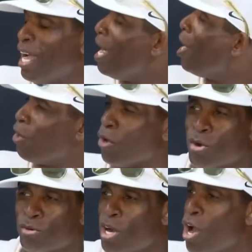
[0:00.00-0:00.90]
Prime
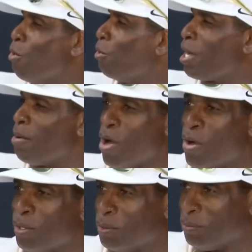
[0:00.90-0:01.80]
is.
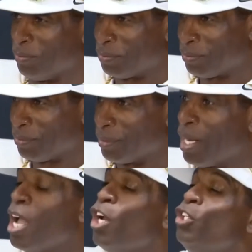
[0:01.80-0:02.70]
And Matthew
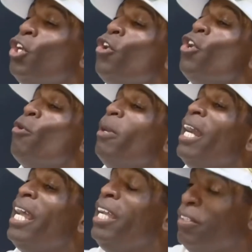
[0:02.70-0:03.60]

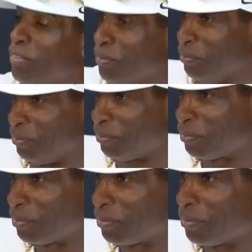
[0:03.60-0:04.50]
5:16 says,
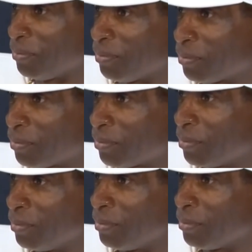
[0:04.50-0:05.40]

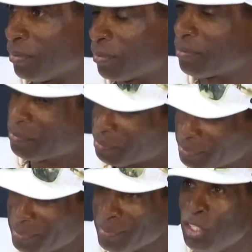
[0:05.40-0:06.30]
let your light so
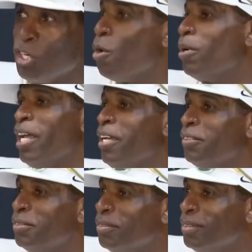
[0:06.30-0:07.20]
shine before men
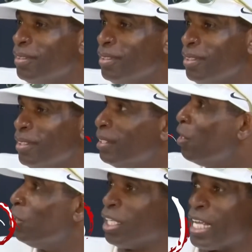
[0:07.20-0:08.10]
that
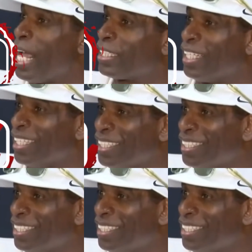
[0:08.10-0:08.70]
they may see your